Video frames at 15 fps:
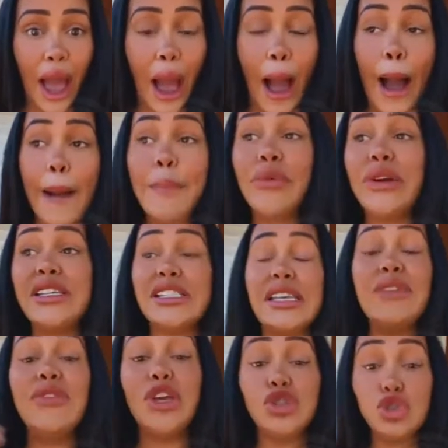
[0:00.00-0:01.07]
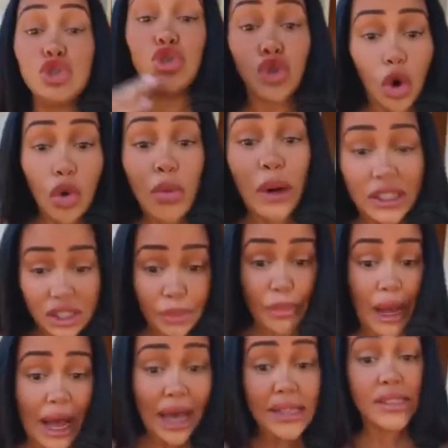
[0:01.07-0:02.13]
I'm receiving so much
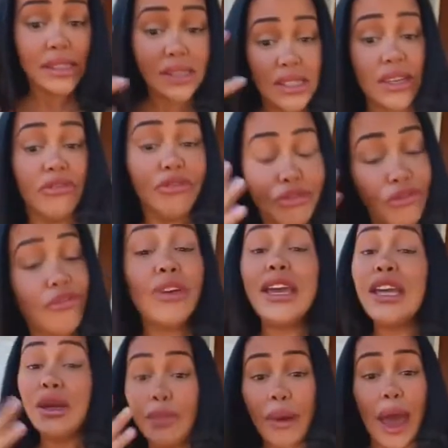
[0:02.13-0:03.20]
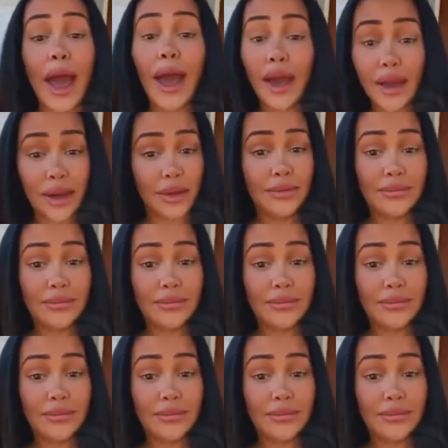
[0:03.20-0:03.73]
positive feedback.